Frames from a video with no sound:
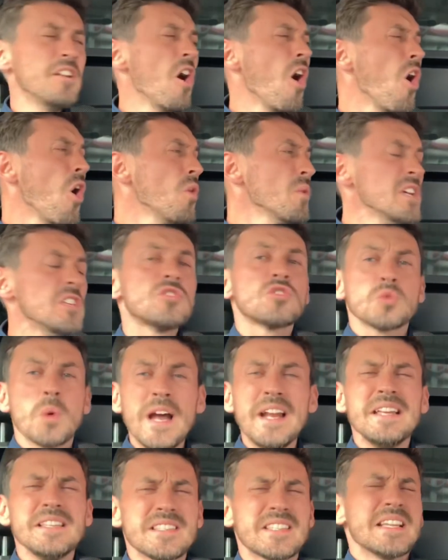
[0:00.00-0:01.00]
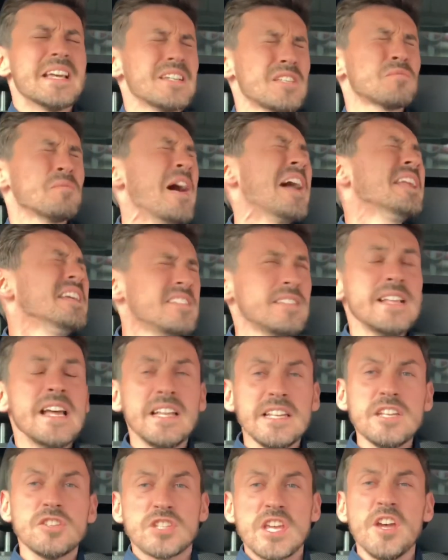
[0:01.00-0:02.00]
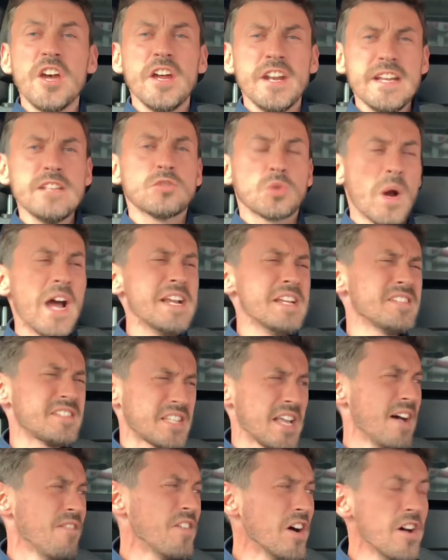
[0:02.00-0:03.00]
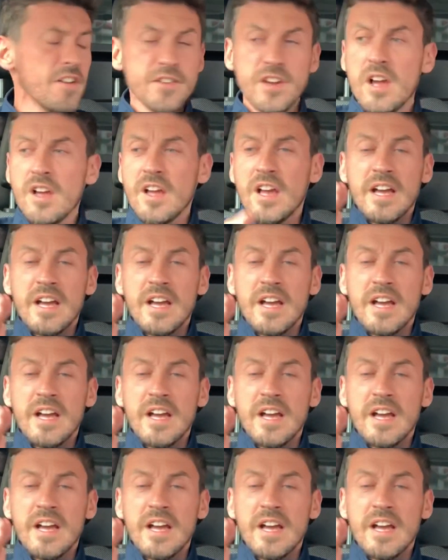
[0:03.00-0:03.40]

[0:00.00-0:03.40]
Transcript: No, he's 26, man. He's nearly turning 27.